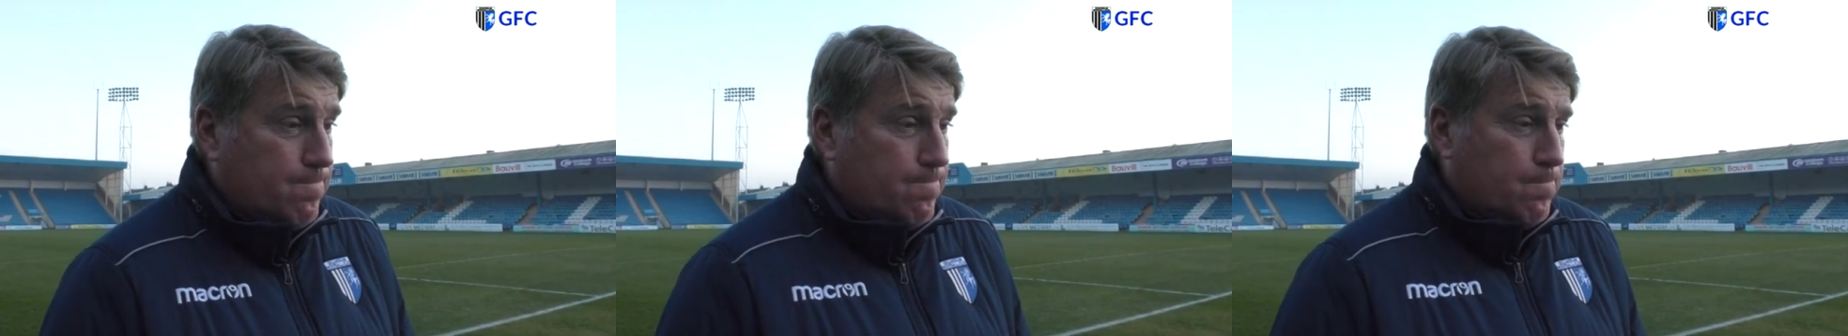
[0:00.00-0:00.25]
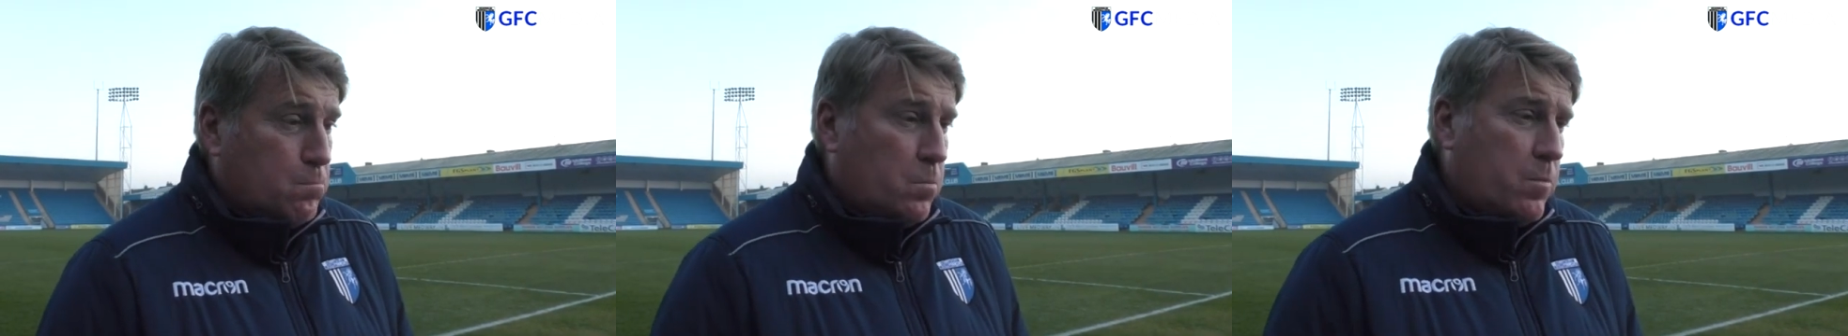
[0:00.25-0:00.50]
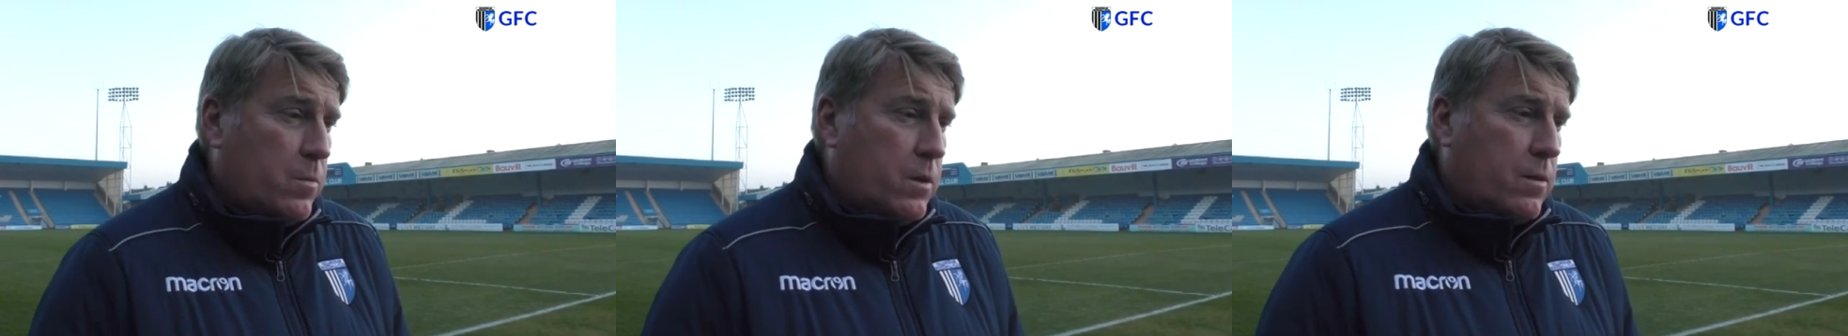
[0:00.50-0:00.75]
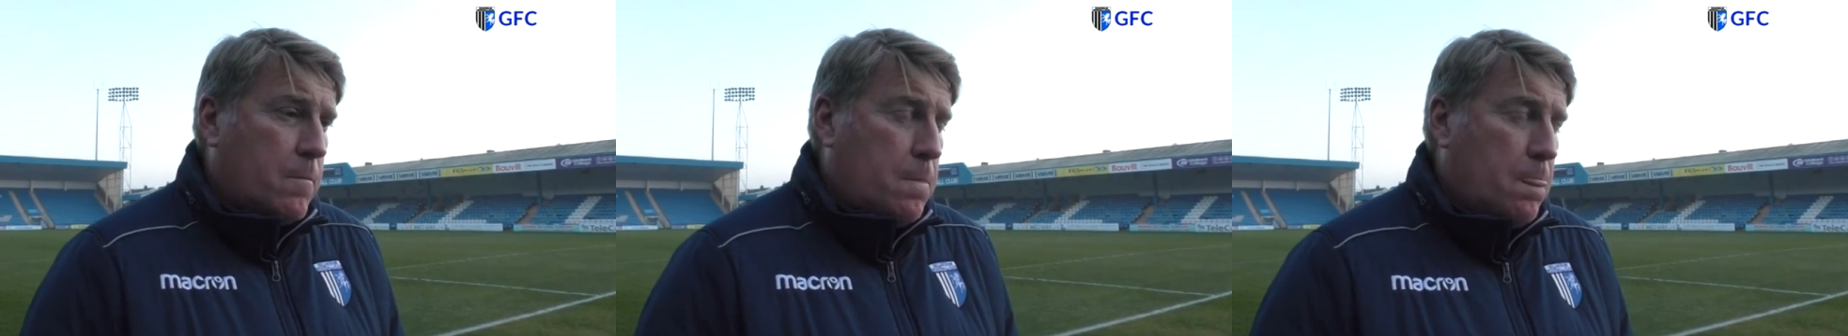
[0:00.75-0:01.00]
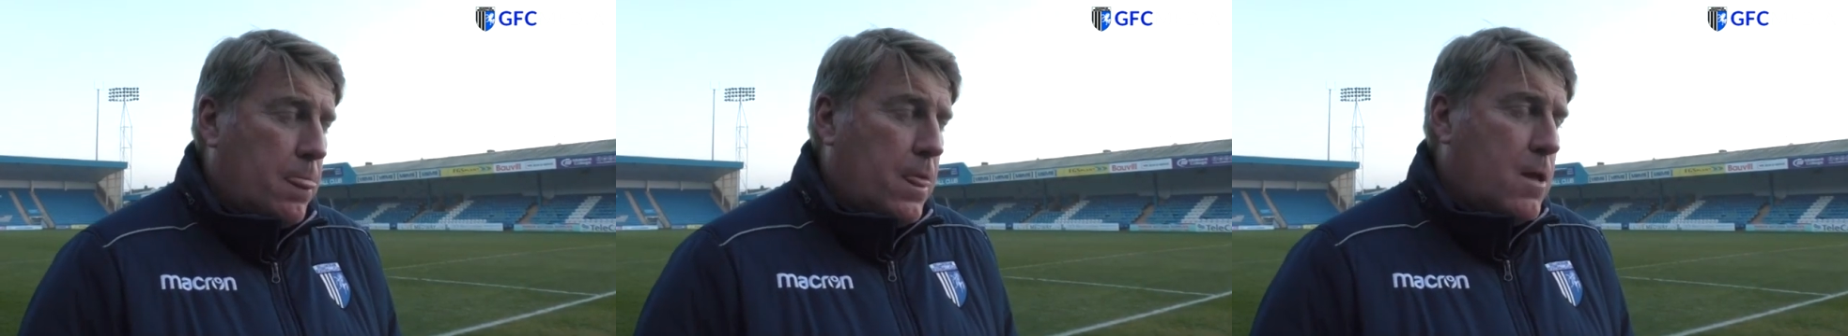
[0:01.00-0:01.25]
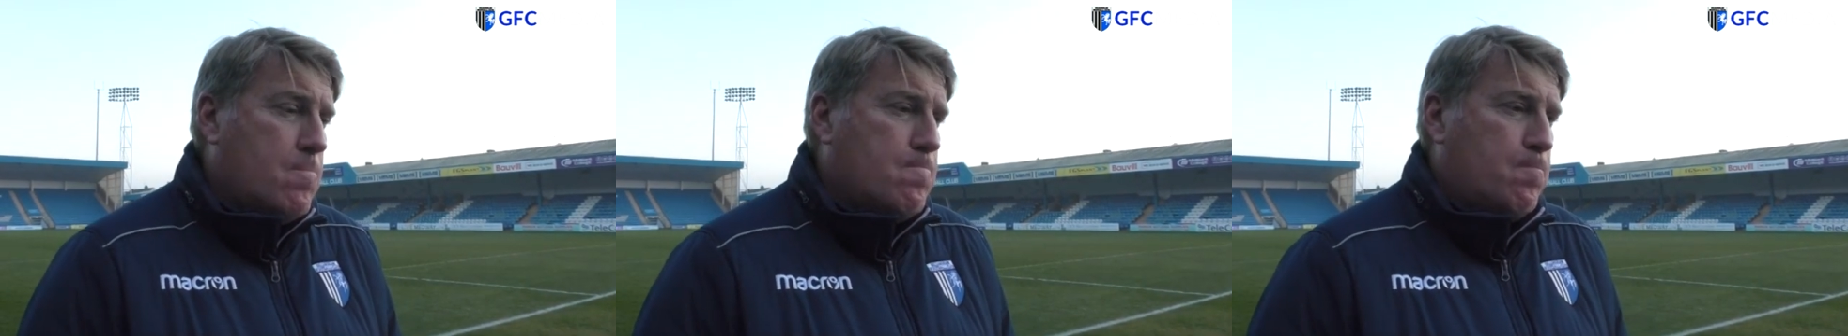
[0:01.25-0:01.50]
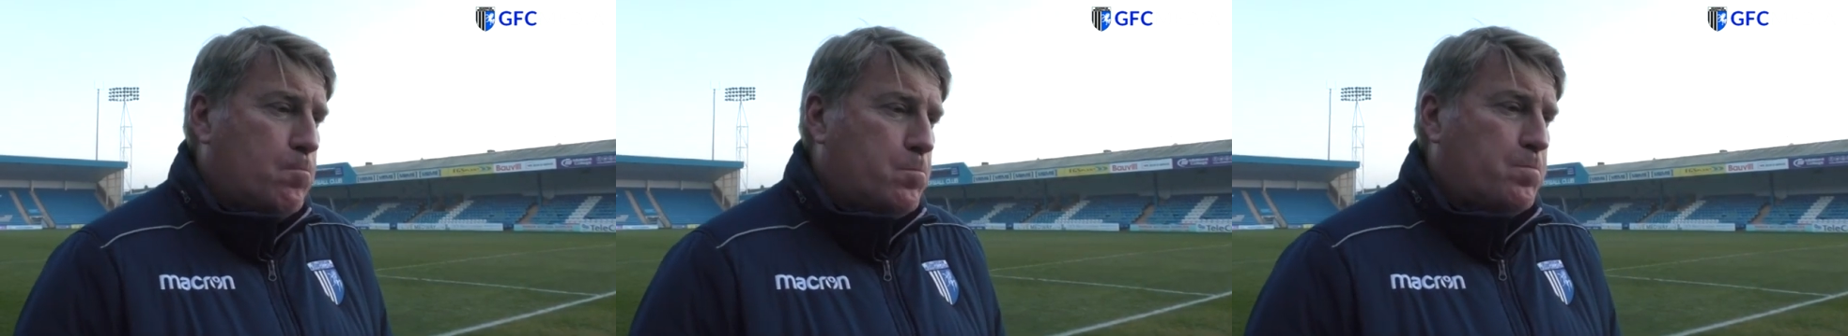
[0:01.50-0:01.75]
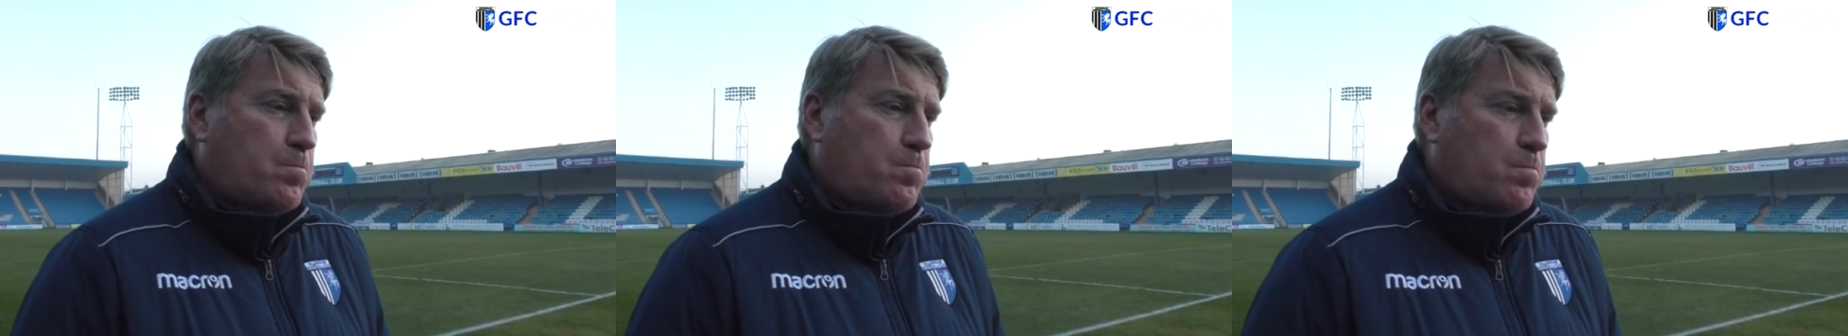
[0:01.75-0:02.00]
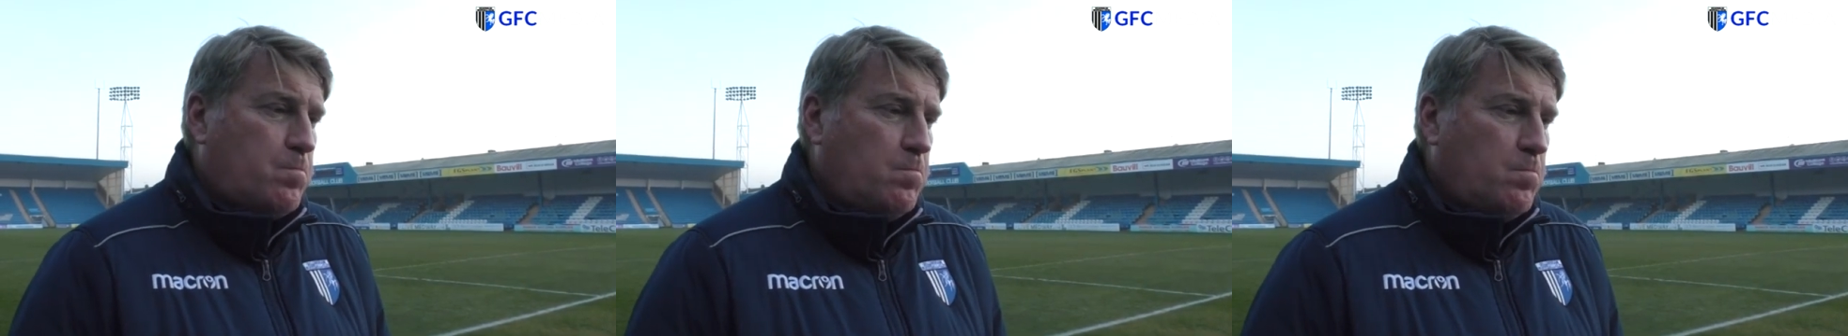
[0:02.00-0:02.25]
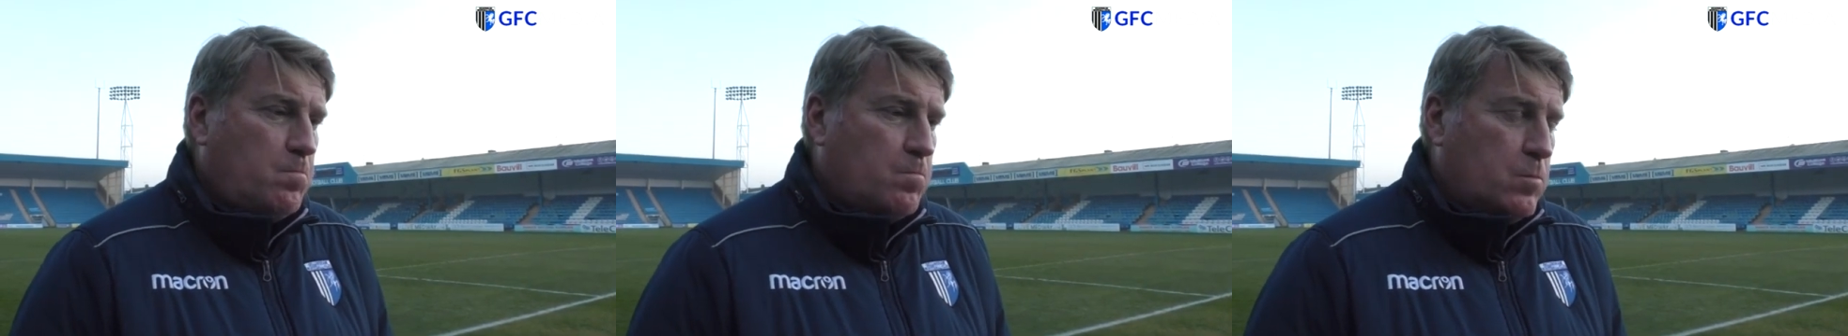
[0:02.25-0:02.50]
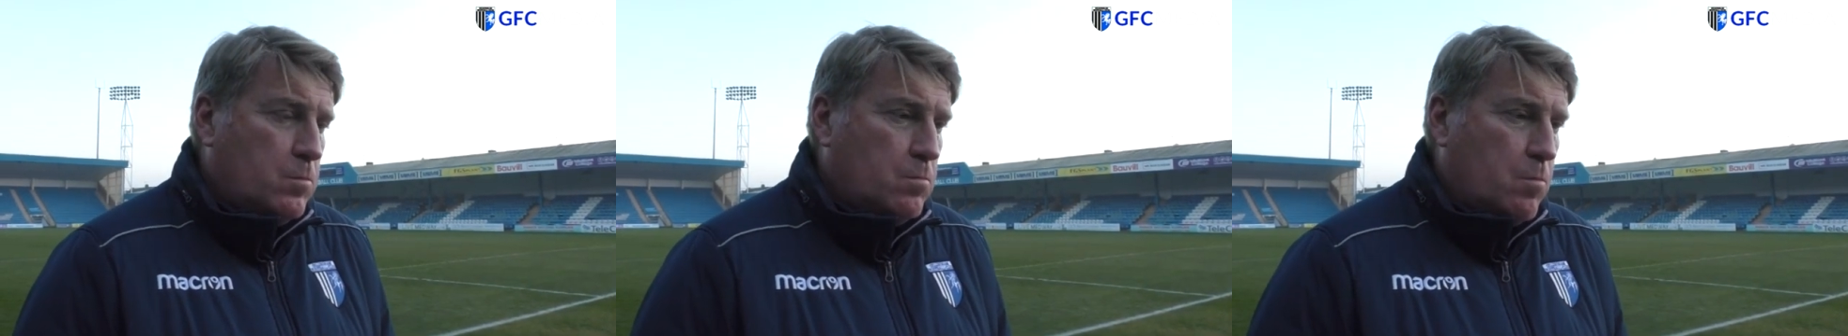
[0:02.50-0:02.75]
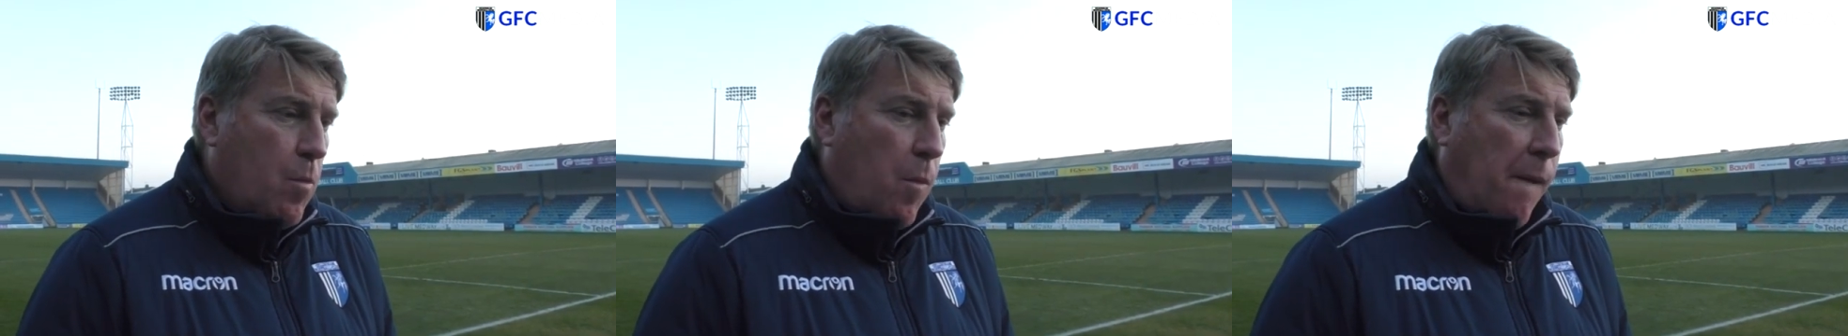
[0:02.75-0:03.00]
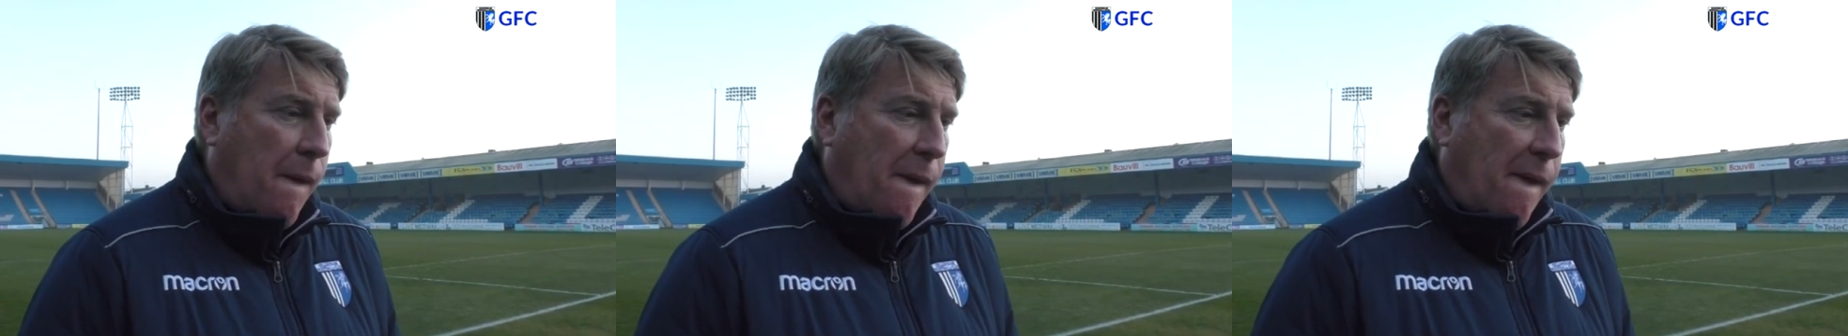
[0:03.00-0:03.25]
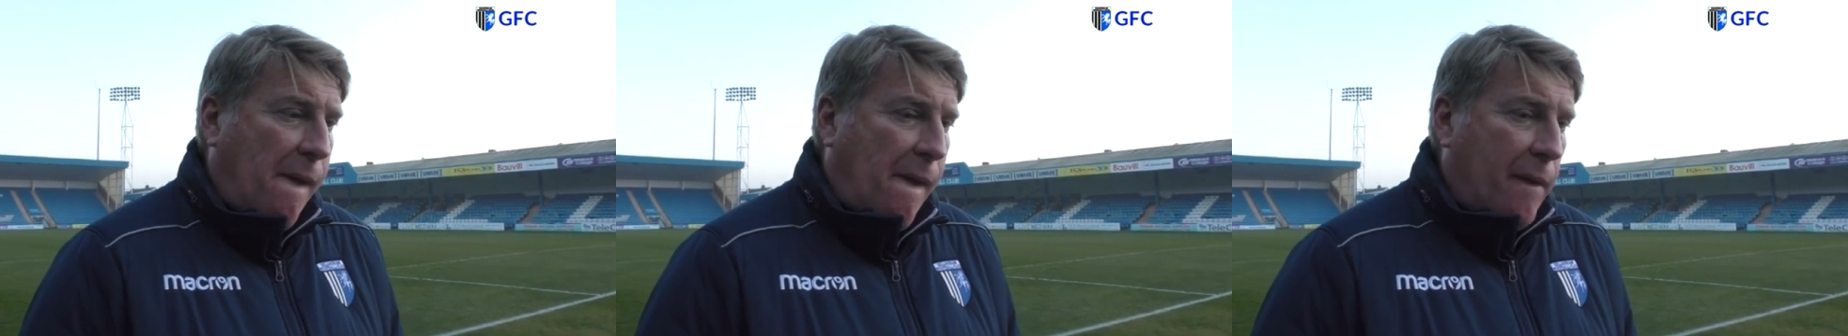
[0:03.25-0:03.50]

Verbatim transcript: It's a shame, really, because 25 minutes in, we looked fairly